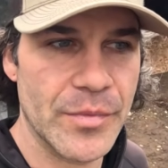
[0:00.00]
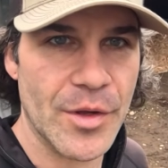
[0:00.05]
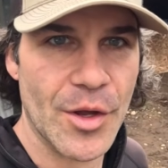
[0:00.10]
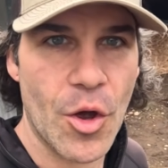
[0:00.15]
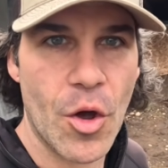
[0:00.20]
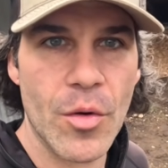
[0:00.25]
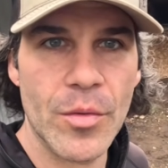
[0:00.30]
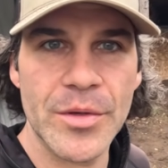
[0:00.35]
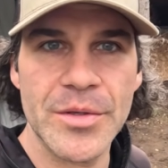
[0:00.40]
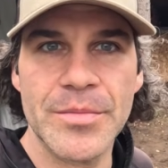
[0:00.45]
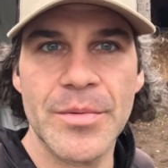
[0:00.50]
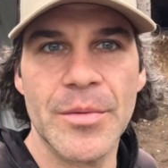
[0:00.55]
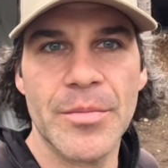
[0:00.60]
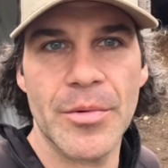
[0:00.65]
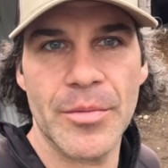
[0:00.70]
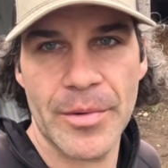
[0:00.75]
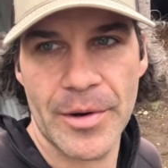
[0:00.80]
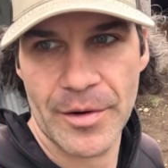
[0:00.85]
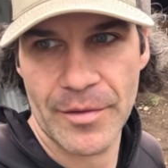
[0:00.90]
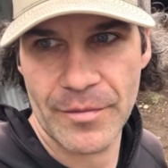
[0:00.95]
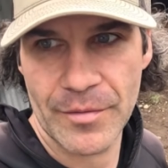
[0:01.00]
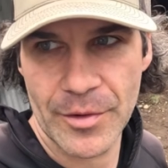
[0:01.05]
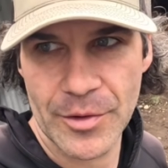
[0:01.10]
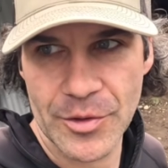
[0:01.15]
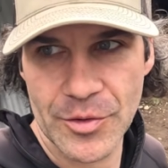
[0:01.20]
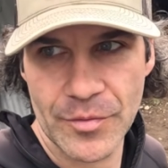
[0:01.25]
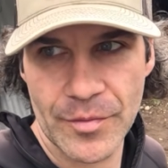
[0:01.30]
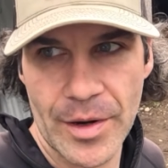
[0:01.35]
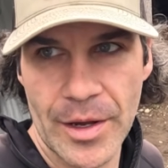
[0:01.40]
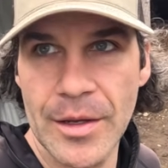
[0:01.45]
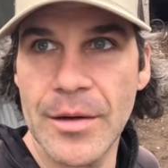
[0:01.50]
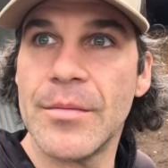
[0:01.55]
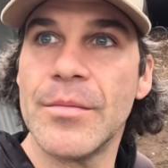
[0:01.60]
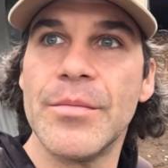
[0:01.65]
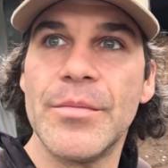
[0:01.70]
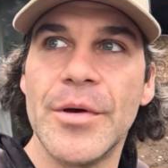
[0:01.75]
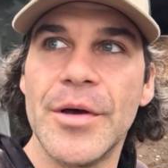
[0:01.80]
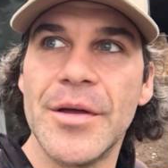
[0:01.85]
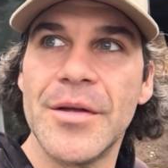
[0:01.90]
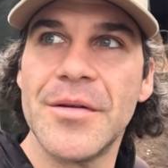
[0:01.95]
always be prepared for it to rain,
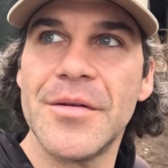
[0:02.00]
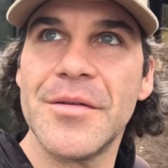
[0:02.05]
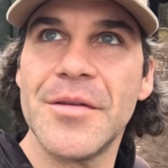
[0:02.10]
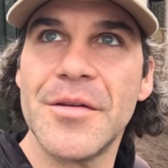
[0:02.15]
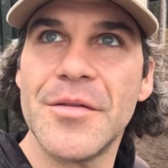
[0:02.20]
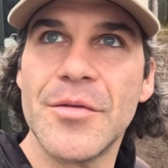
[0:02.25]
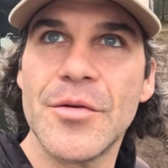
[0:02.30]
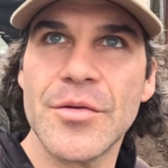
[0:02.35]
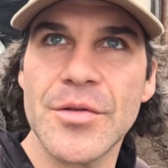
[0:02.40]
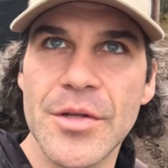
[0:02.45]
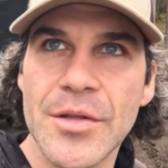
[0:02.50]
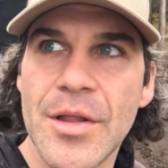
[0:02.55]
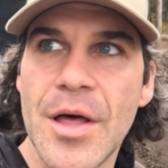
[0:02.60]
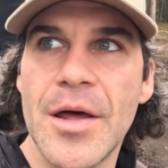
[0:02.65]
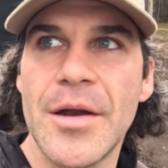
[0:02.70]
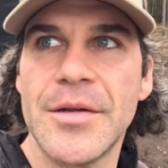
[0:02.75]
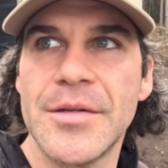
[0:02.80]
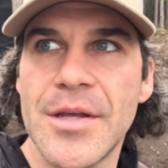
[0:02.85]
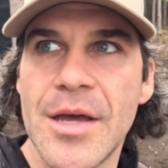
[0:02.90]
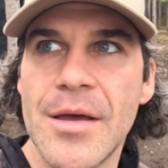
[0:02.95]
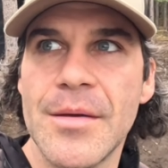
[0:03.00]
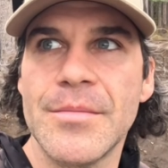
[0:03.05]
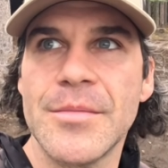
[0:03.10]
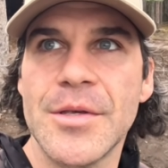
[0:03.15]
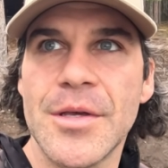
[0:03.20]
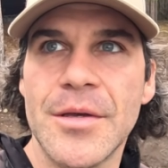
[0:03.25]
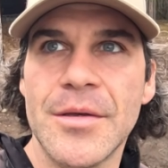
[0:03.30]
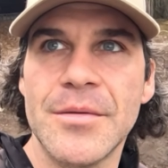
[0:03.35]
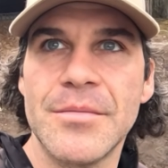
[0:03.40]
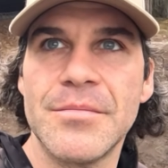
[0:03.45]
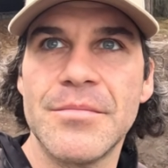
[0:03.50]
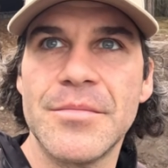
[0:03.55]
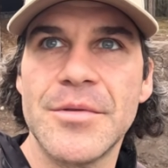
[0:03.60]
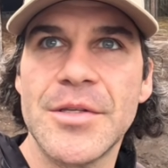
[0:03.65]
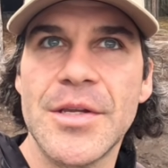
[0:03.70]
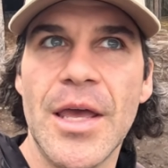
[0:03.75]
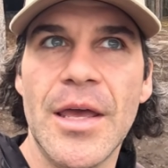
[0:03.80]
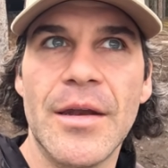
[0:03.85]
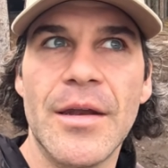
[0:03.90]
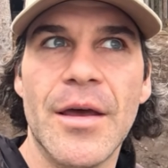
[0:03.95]
but there's a lot of times I
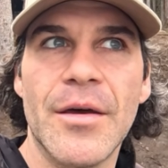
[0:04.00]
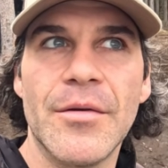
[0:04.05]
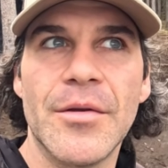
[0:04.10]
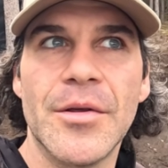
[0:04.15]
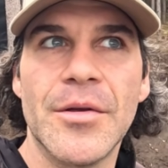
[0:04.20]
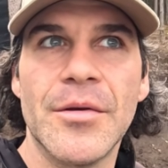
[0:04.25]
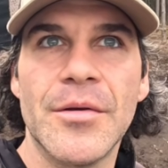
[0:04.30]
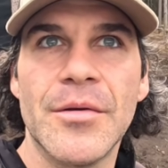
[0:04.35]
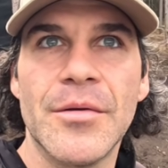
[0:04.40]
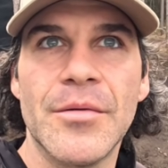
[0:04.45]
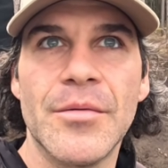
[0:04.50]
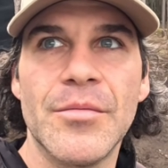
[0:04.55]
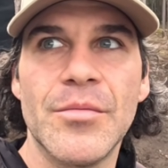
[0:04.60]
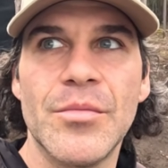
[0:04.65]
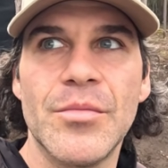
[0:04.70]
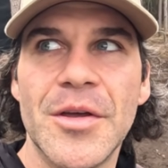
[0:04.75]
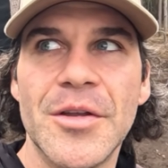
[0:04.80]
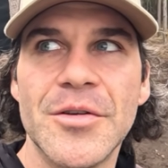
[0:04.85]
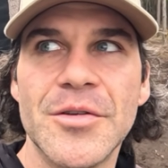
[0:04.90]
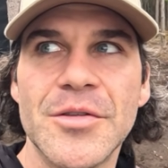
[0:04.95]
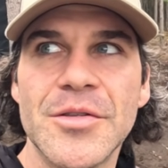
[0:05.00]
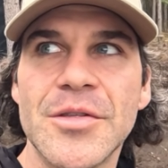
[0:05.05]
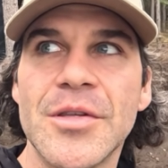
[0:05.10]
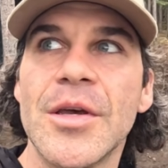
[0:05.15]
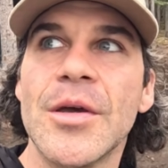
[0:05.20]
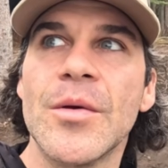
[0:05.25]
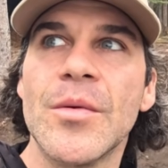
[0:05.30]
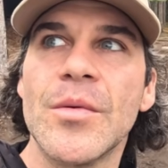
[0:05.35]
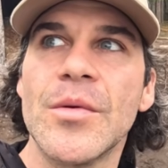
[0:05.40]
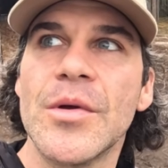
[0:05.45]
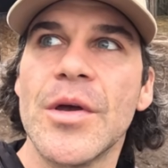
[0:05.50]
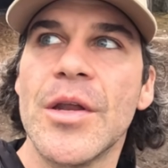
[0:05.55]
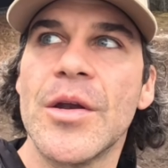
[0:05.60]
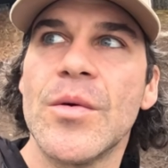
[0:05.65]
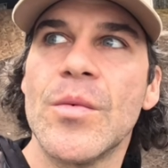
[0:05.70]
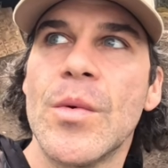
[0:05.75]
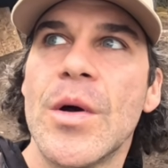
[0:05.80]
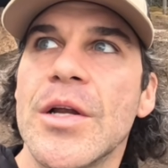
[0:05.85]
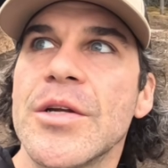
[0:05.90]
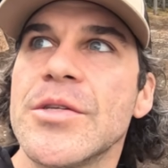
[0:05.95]
stand out here and just like kind of
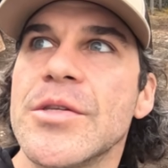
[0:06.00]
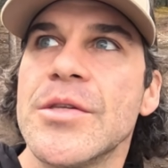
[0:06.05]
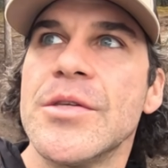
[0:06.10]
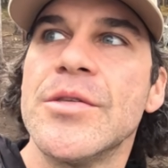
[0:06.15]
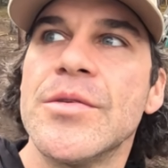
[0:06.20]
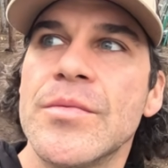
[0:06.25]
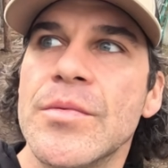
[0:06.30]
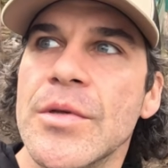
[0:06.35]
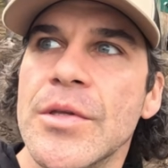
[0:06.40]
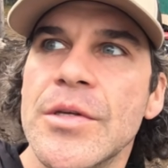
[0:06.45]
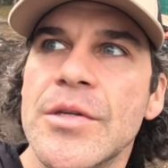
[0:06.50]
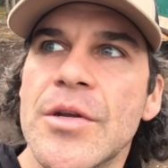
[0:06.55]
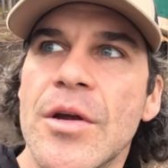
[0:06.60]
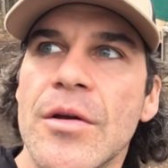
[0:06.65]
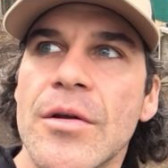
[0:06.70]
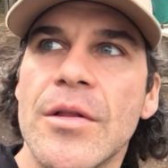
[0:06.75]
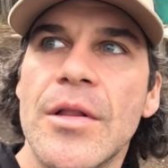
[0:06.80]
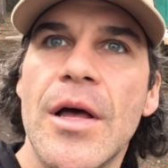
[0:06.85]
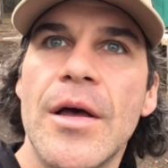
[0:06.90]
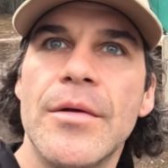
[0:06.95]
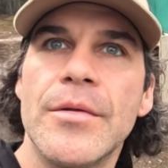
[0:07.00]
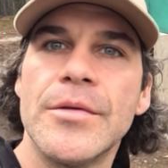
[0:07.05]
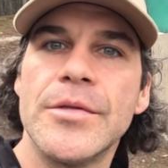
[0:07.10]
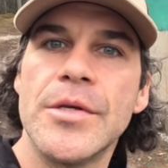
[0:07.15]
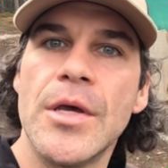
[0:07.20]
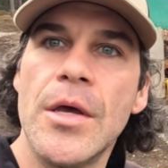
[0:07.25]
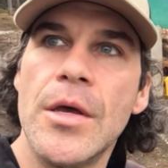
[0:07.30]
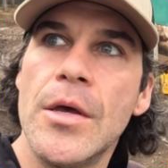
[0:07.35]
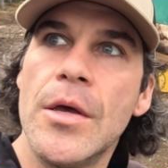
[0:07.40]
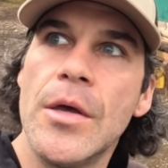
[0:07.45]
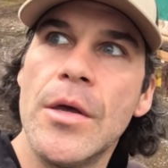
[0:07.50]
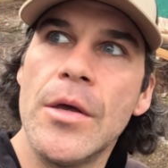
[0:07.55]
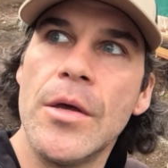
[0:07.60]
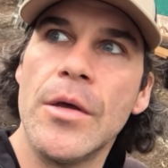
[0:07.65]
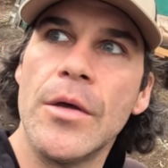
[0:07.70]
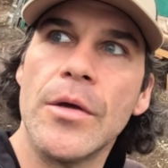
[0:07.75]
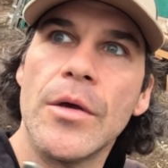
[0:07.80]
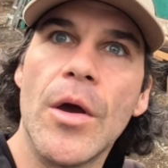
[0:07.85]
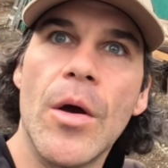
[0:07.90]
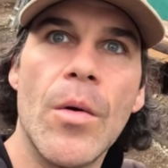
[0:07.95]
watch these really dark clouds
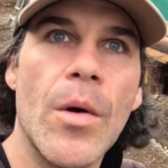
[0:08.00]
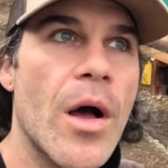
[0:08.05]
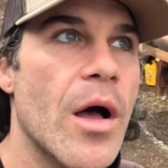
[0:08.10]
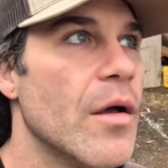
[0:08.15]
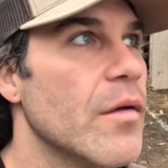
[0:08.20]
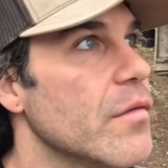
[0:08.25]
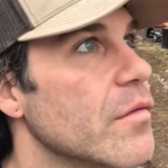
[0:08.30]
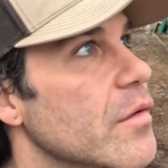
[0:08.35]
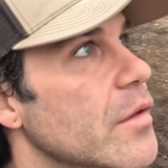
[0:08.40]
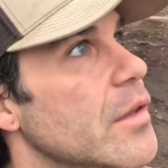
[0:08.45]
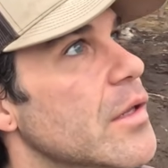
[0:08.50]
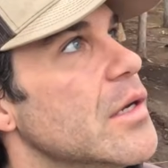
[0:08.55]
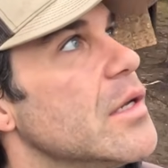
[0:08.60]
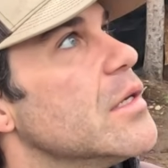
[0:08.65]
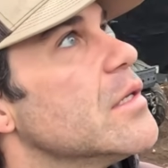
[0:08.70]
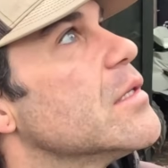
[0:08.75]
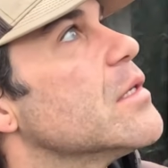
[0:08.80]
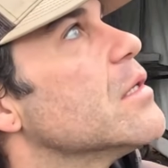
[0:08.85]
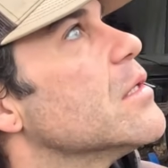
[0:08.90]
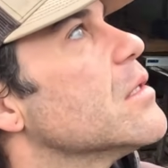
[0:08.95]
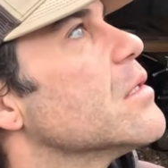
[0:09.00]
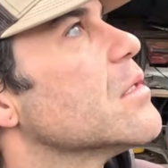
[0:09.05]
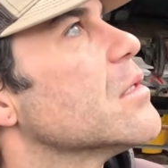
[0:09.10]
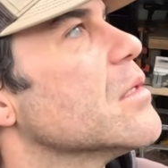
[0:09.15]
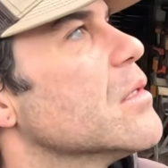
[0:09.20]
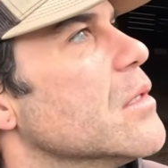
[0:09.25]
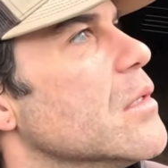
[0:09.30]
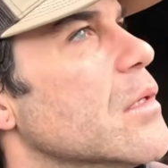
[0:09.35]
go off in the distance.